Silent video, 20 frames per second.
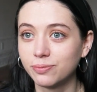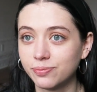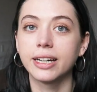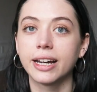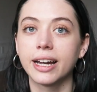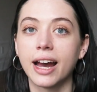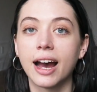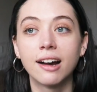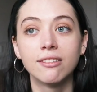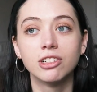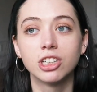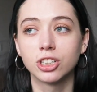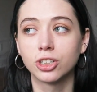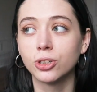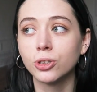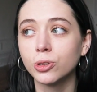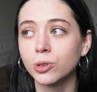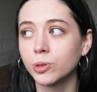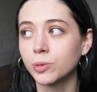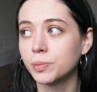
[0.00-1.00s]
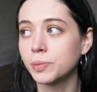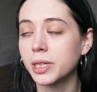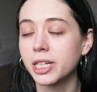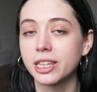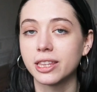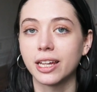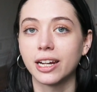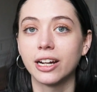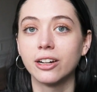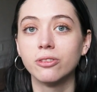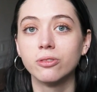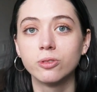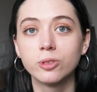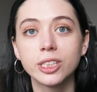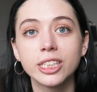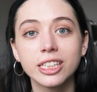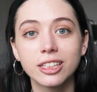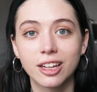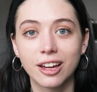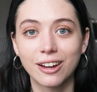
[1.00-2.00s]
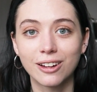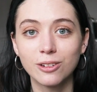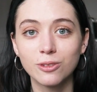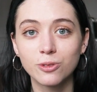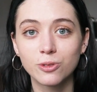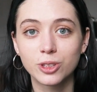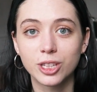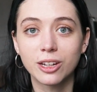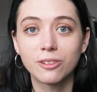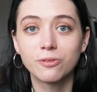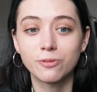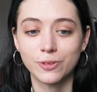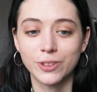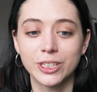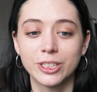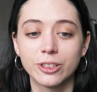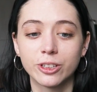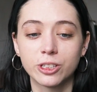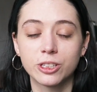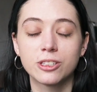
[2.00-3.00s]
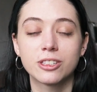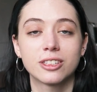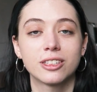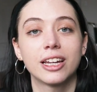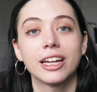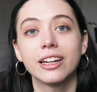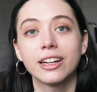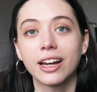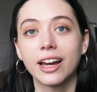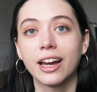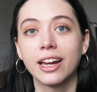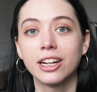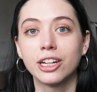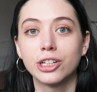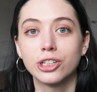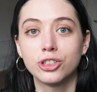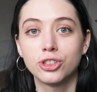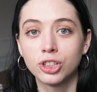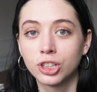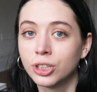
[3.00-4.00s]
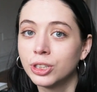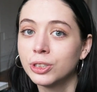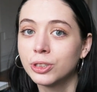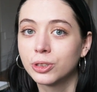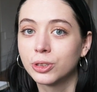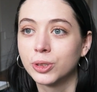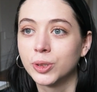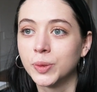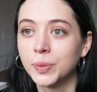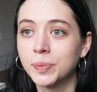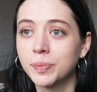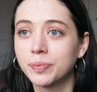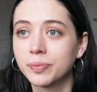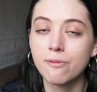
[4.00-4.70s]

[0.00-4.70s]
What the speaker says: Like I have a home that I really love that feels like an adult home.